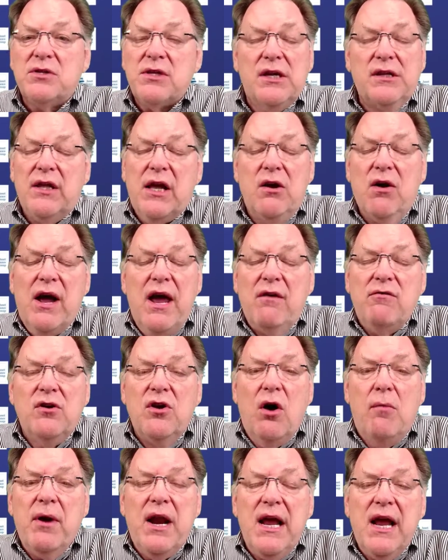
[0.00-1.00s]
They don't have,
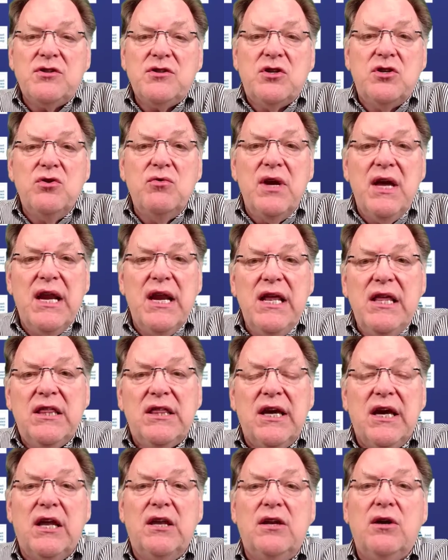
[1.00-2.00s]
nobody has to do
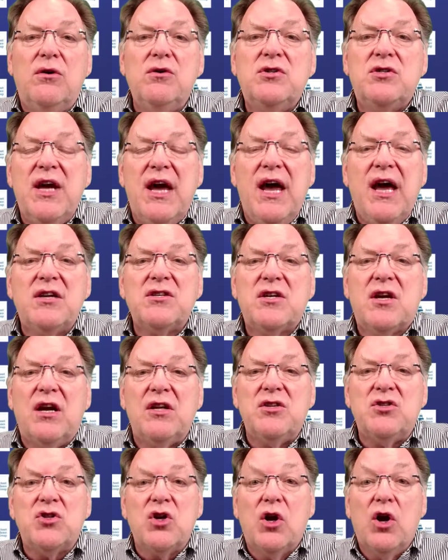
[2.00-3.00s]
anything, and those tax
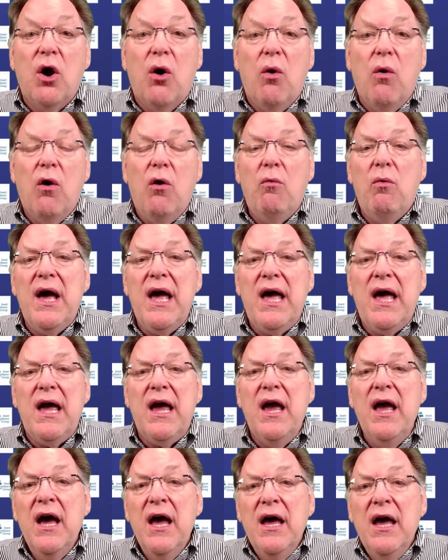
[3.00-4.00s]
cuts go
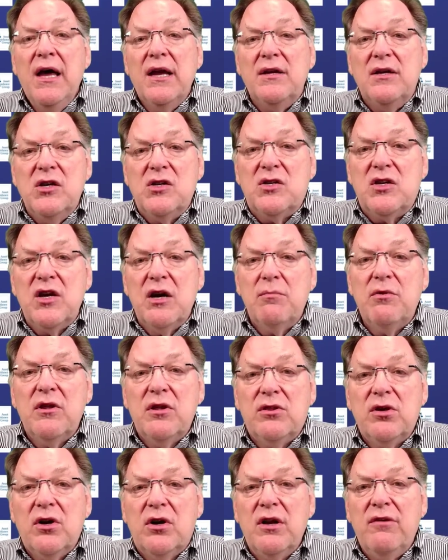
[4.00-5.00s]
away December the
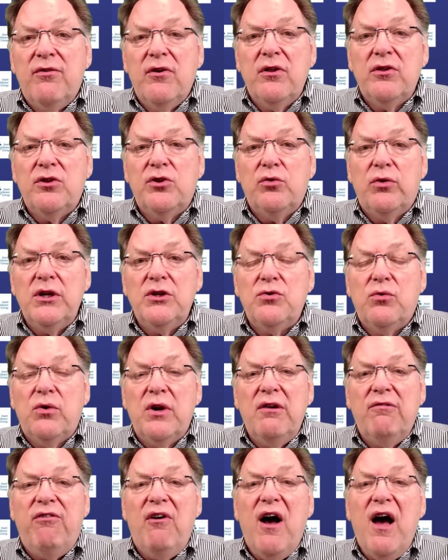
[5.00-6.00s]
31st,
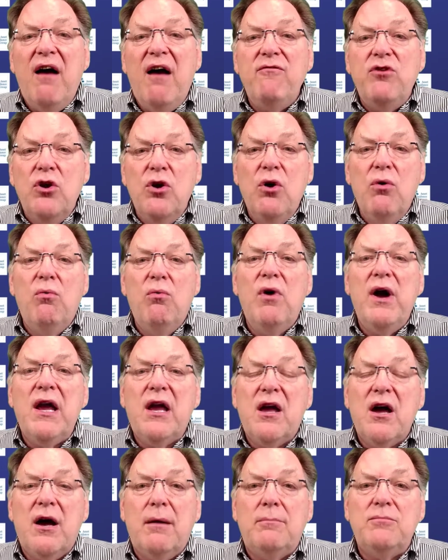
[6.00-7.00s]
2025. You
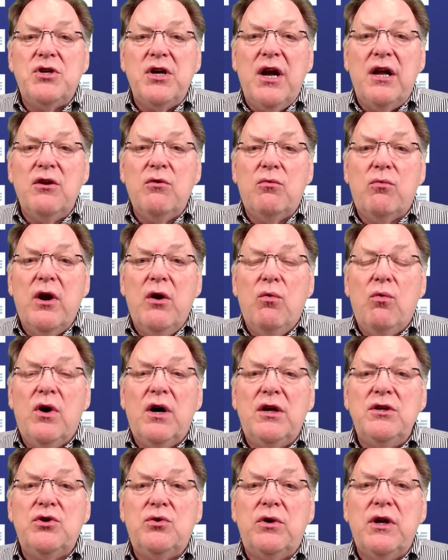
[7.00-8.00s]
wake up January
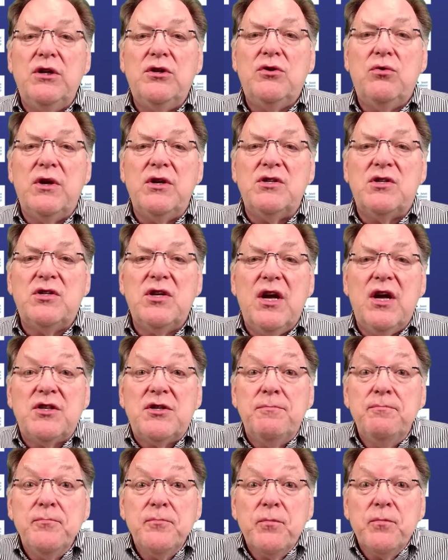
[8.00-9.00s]
1,
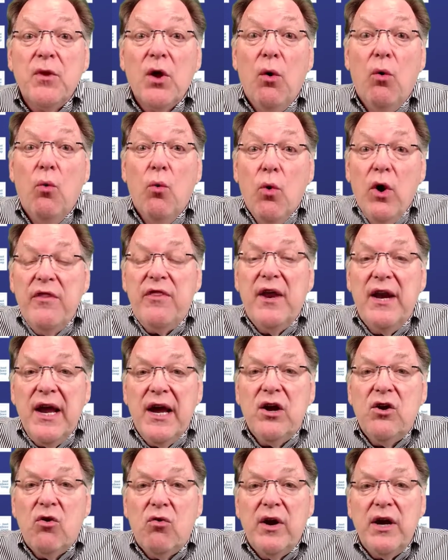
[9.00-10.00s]
2026 with an
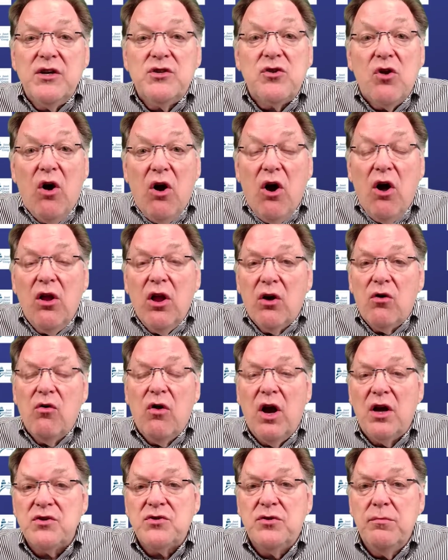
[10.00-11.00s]
increase all
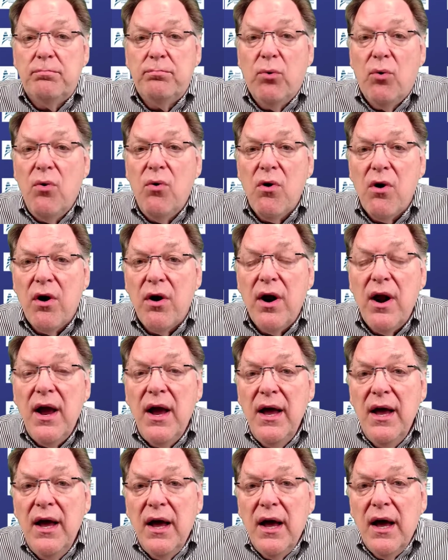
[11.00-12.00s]
across the board
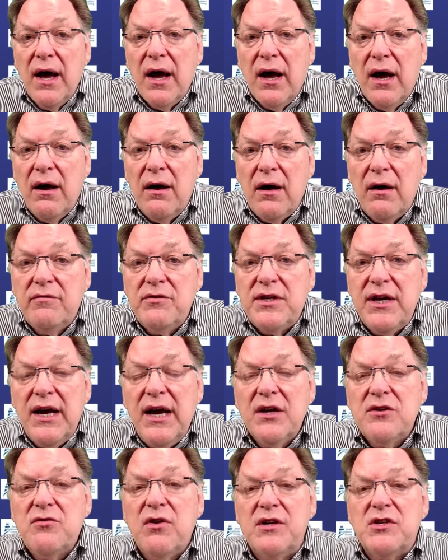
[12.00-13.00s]
of
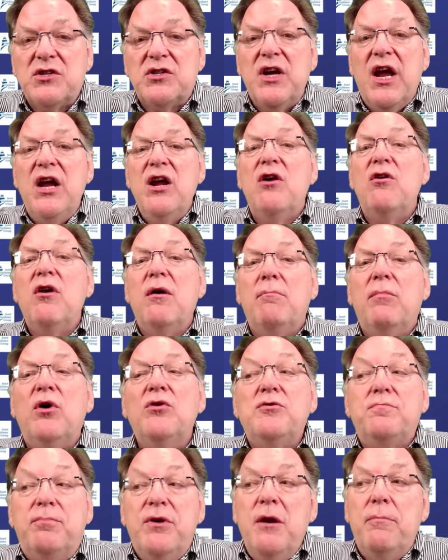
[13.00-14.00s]
tax rates. Say you're,
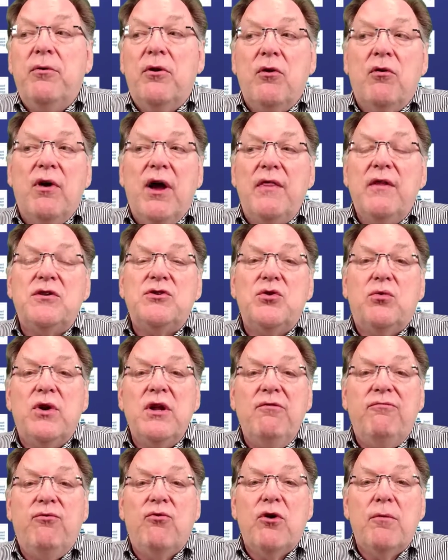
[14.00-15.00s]
most people are around the
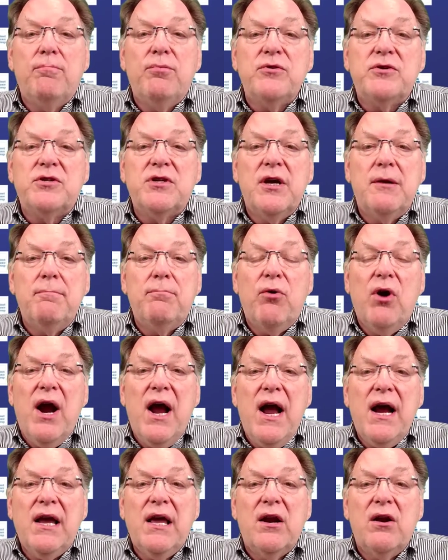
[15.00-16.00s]
24%
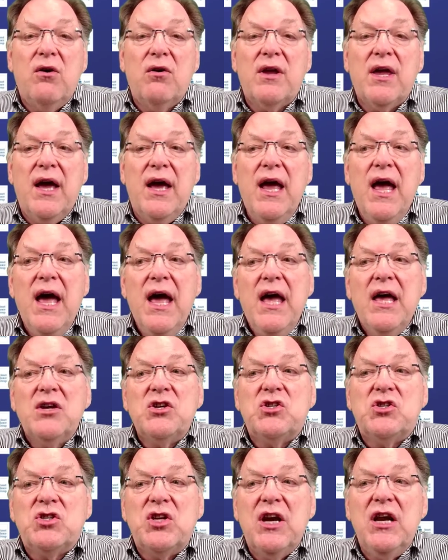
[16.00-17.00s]
bracket, okay?
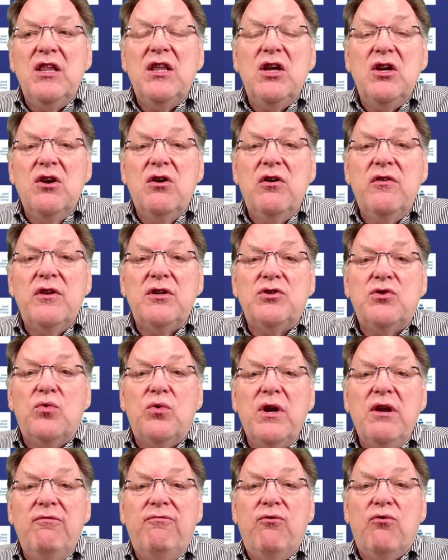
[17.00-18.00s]
Say that you're in the
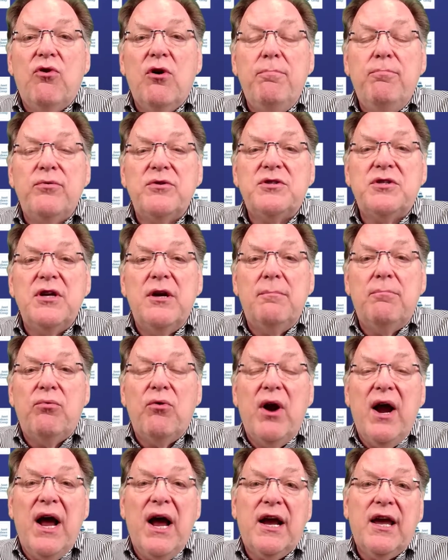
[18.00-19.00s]
24%
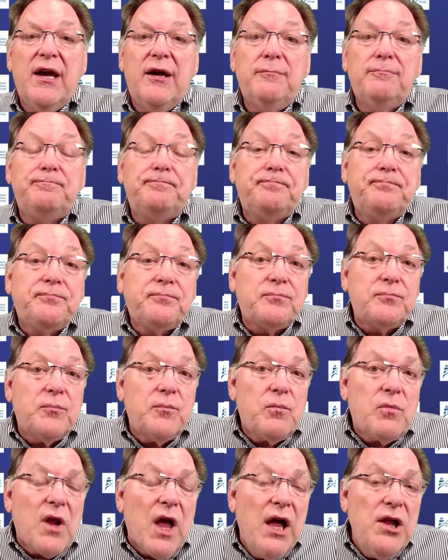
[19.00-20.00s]
bracket,
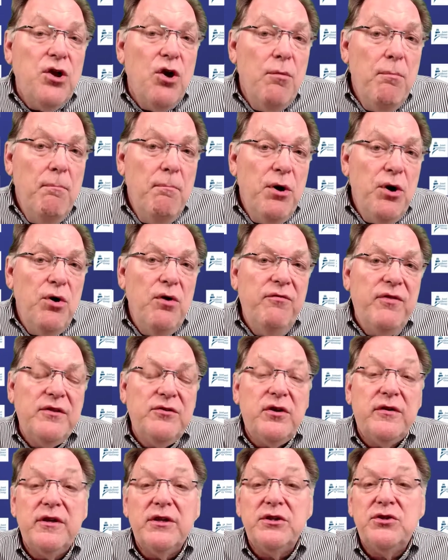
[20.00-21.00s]
and you move
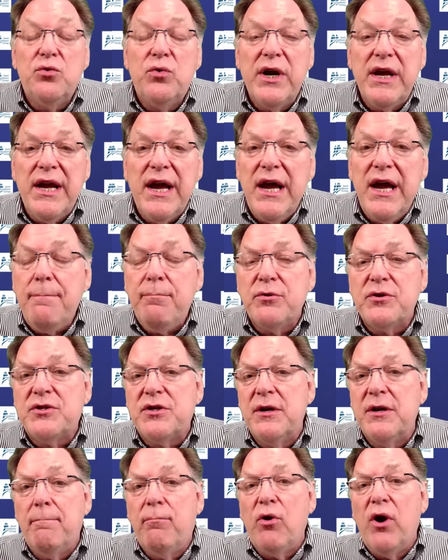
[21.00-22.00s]
into the
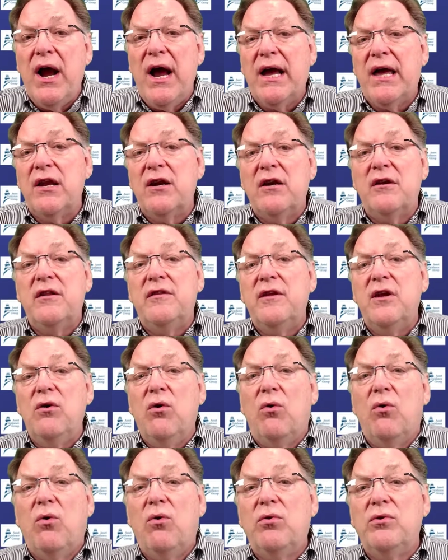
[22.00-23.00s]
28% bracket under the
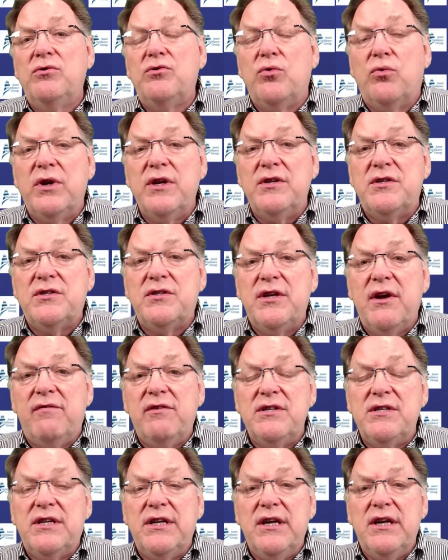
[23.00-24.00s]
old
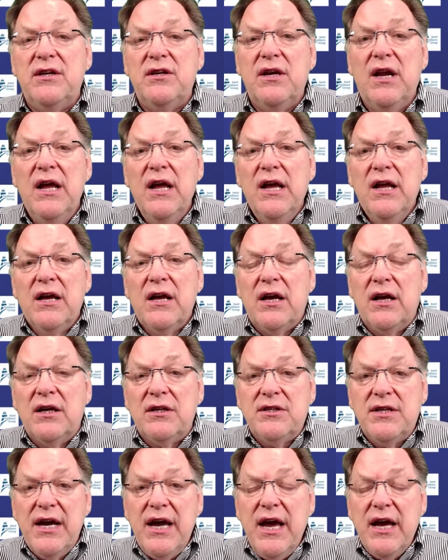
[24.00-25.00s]
2017
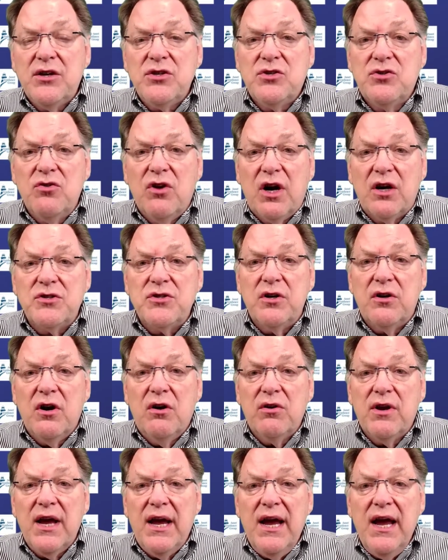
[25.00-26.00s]
tax structure,
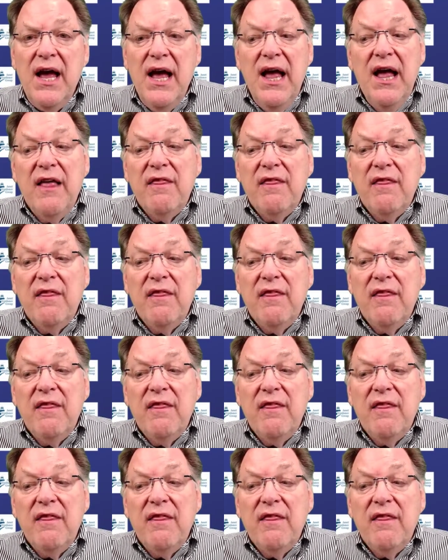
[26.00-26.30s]
okay?